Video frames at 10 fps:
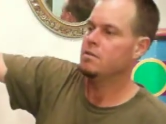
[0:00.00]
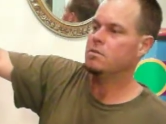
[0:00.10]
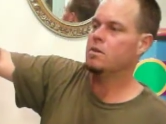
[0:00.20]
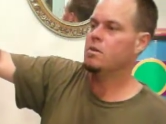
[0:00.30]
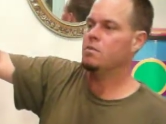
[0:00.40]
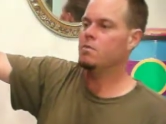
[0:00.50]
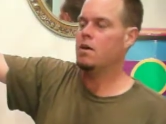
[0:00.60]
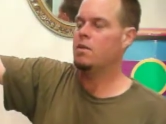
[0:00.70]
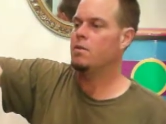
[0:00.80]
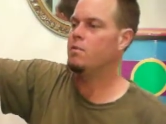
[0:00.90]
so
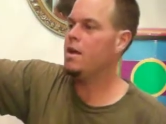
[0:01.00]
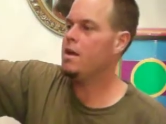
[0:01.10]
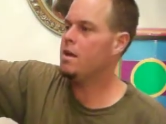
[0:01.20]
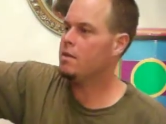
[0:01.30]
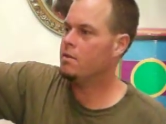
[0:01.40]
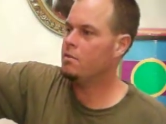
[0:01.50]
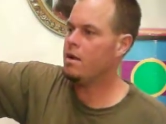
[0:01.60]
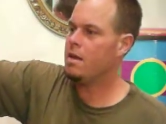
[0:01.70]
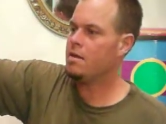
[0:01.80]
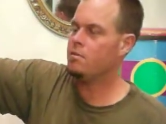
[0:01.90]
the way
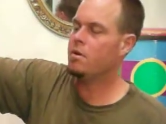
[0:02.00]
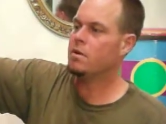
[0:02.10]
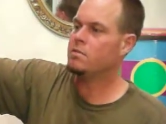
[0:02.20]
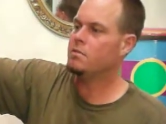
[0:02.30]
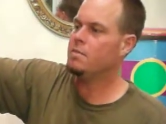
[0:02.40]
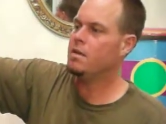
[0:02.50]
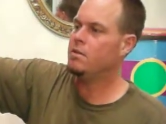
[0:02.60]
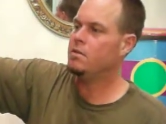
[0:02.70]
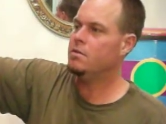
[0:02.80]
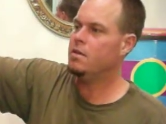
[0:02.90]
it works for me
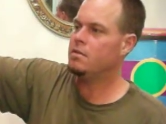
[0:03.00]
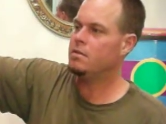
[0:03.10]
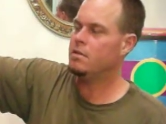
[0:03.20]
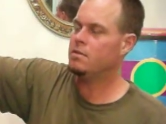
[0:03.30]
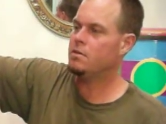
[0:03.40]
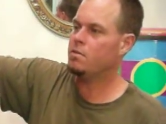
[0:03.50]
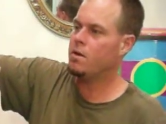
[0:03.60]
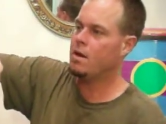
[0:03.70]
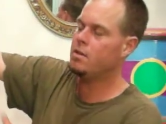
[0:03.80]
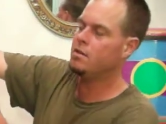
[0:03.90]
to do this is,
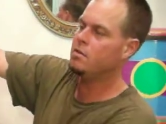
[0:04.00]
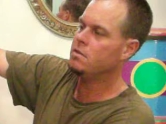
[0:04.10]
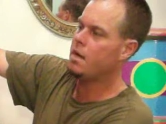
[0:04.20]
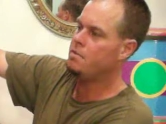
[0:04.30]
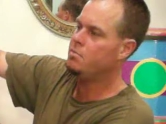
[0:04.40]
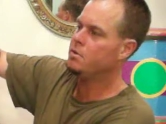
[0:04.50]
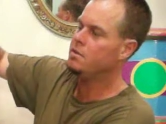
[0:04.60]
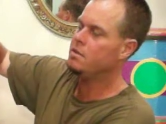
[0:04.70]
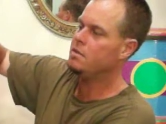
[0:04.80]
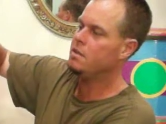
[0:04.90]
what I do is I put
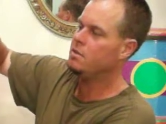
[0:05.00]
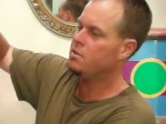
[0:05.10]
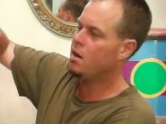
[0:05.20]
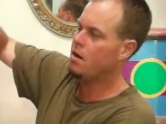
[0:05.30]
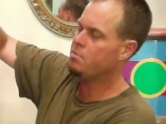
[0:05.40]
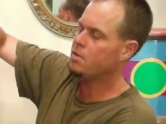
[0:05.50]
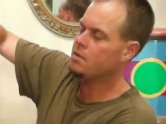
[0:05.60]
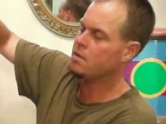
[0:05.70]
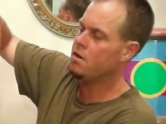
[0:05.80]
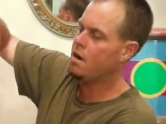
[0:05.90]
this in a jar,
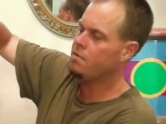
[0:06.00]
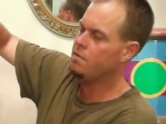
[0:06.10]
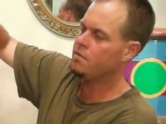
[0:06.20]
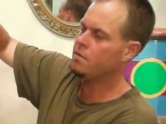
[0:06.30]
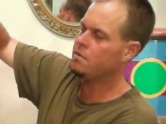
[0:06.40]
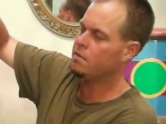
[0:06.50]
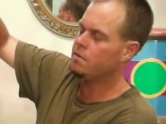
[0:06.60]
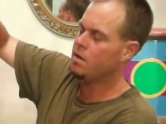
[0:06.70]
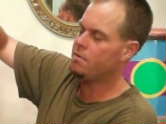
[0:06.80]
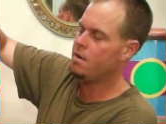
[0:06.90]
put the coffee filter
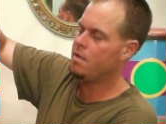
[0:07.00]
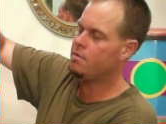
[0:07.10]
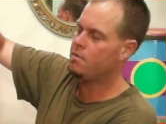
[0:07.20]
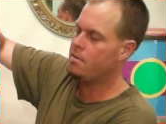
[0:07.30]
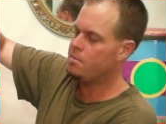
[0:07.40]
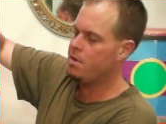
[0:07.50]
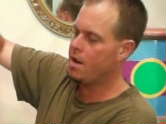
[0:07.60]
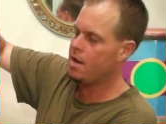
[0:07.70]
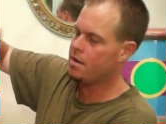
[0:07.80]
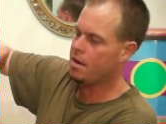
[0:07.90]
over top and the rubber
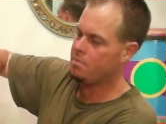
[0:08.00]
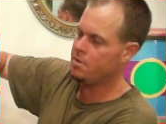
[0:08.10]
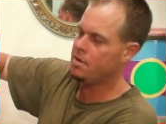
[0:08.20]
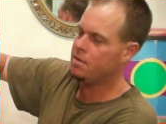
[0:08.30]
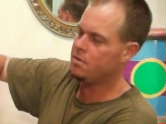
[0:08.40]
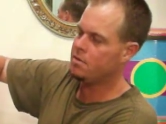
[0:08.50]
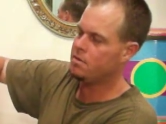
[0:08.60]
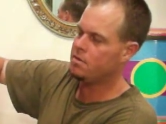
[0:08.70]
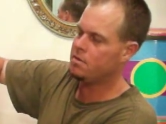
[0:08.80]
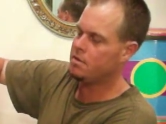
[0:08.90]
band, I pee
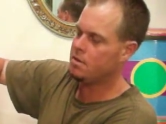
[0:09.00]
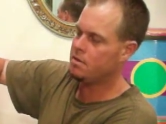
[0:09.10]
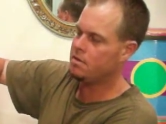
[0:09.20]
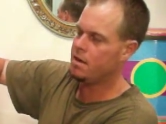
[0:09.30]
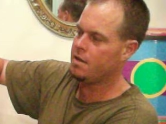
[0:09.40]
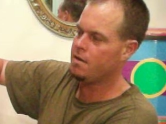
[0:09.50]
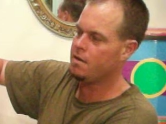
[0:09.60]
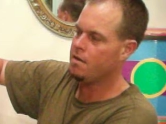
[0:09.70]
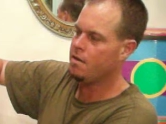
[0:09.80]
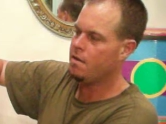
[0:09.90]
into the container,